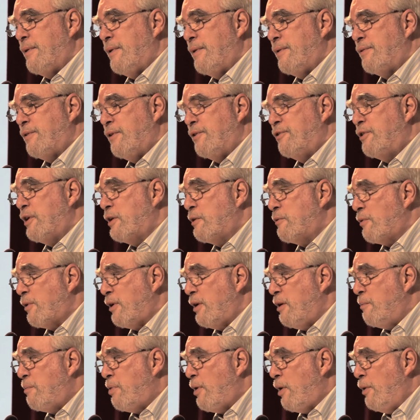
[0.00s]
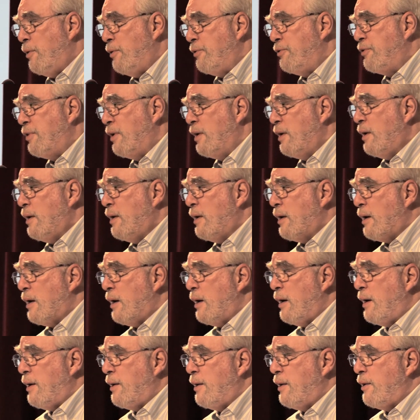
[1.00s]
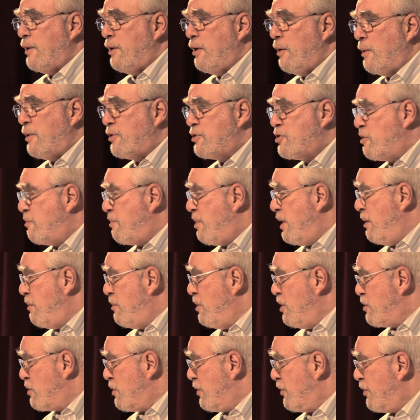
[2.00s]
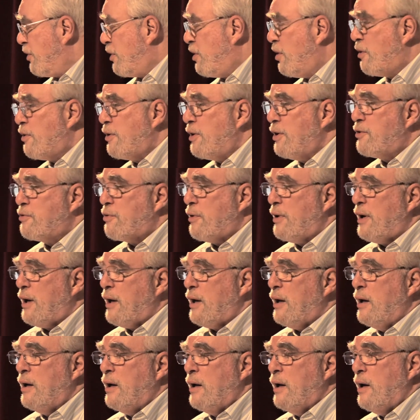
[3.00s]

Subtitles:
secretly imposed U.S.-Japan Mutual Security Treaty,